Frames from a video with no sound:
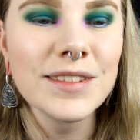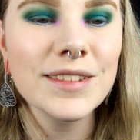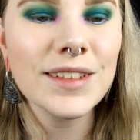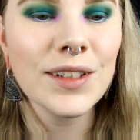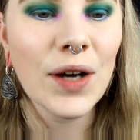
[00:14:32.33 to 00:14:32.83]

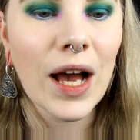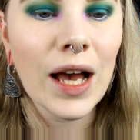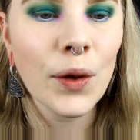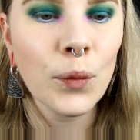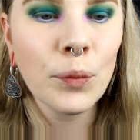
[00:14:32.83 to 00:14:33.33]
so
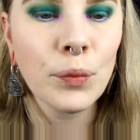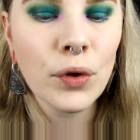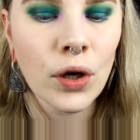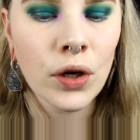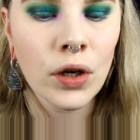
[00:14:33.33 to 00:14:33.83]
I will
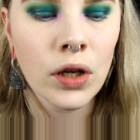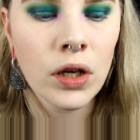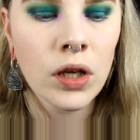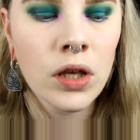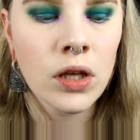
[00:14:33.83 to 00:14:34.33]
put on
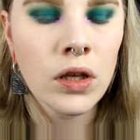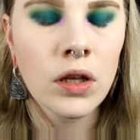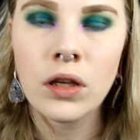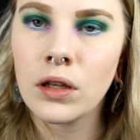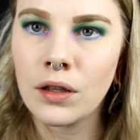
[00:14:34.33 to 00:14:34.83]

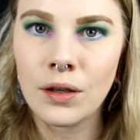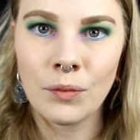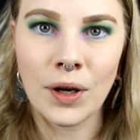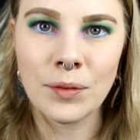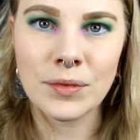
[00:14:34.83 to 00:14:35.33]
my